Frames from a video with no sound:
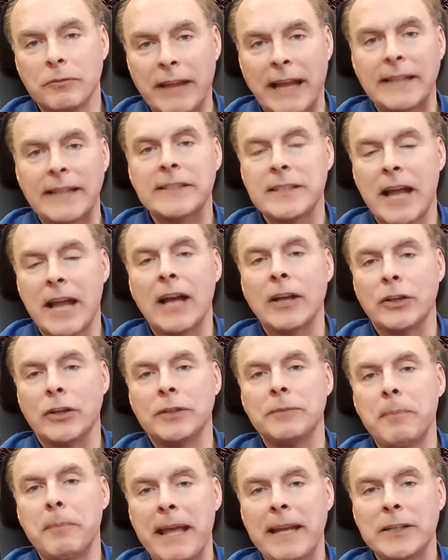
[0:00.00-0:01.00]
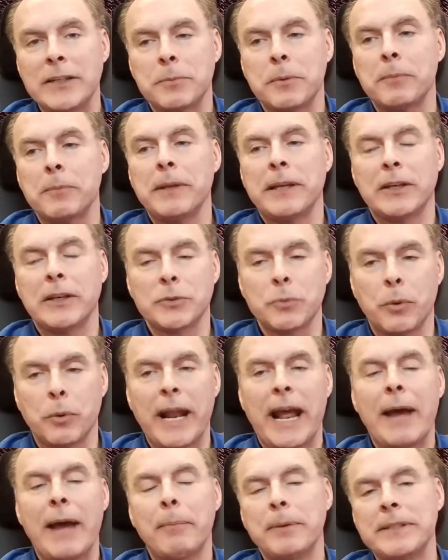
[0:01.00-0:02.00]
that's not good management, because
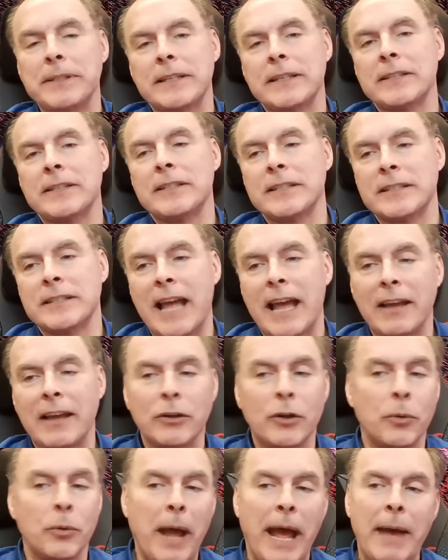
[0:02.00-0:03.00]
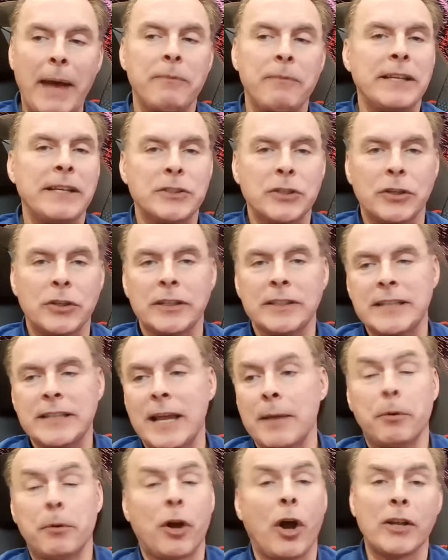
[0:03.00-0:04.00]
what happens is that, AbbVie is a good
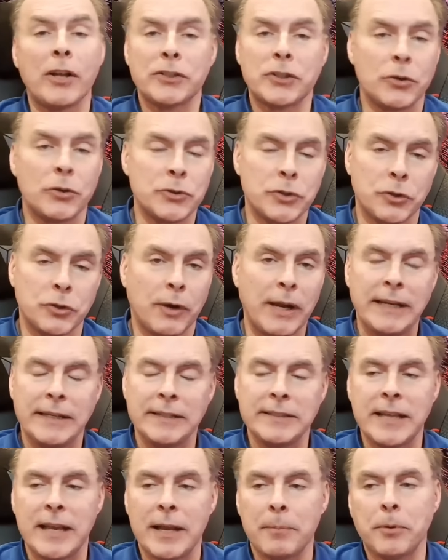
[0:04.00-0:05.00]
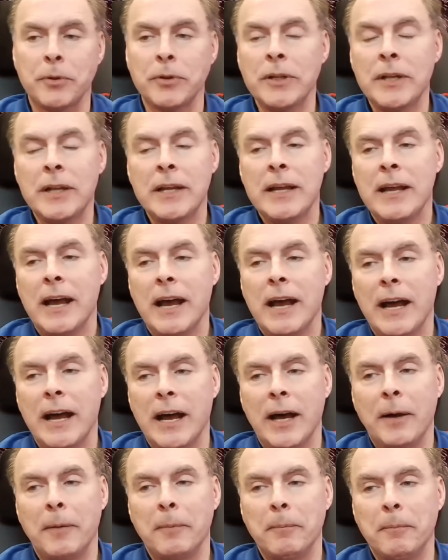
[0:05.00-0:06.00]
example. Costco is a great example.
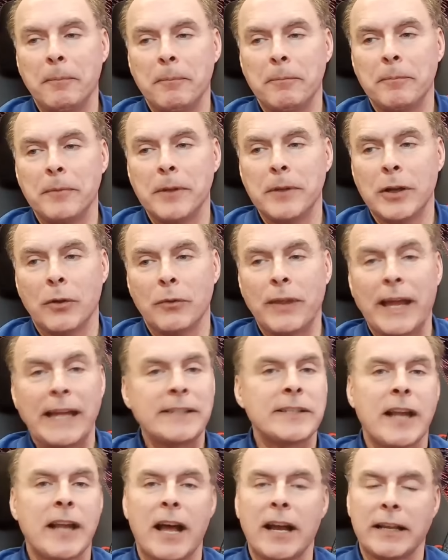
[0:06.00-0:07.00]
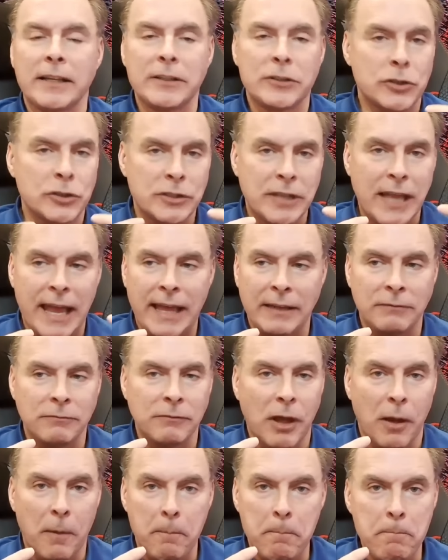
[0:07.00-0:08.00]
That stock has just
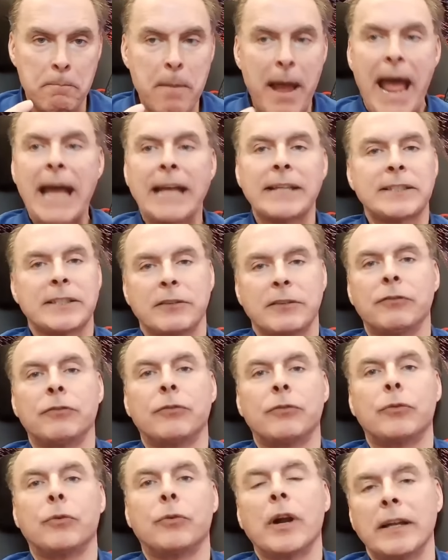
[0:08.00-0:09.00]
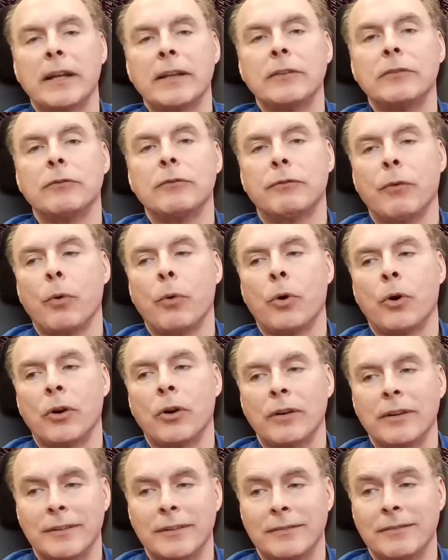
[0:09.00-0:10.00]
had a massive run
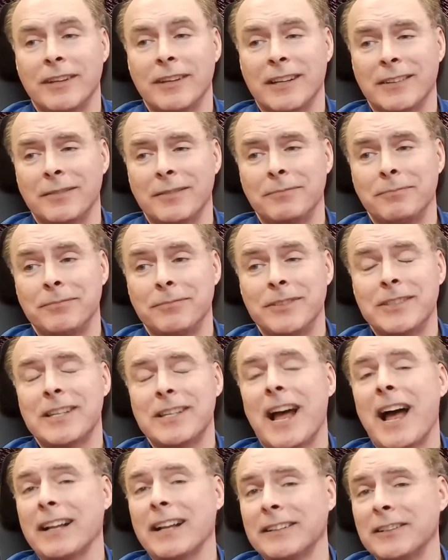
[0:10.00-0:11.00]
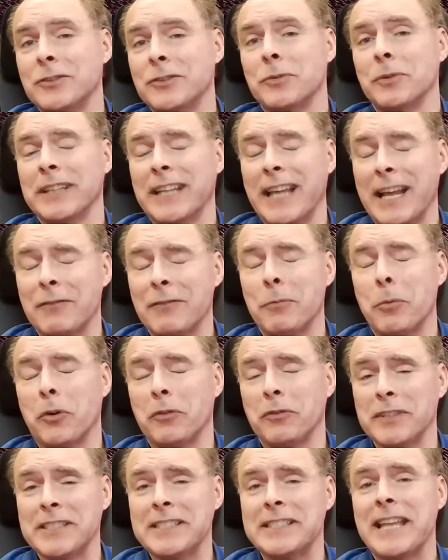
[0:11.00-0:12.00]
for a stock that's really kind of
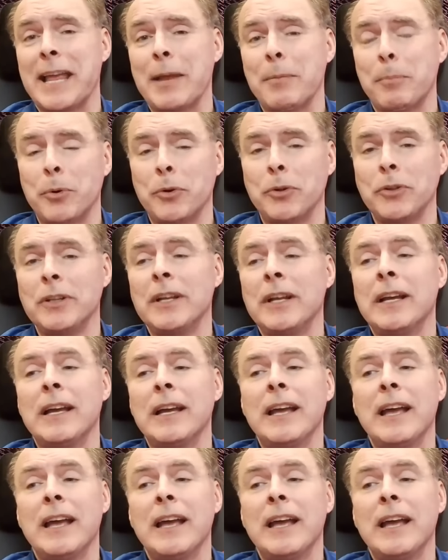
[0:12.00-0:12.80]
more of a staple.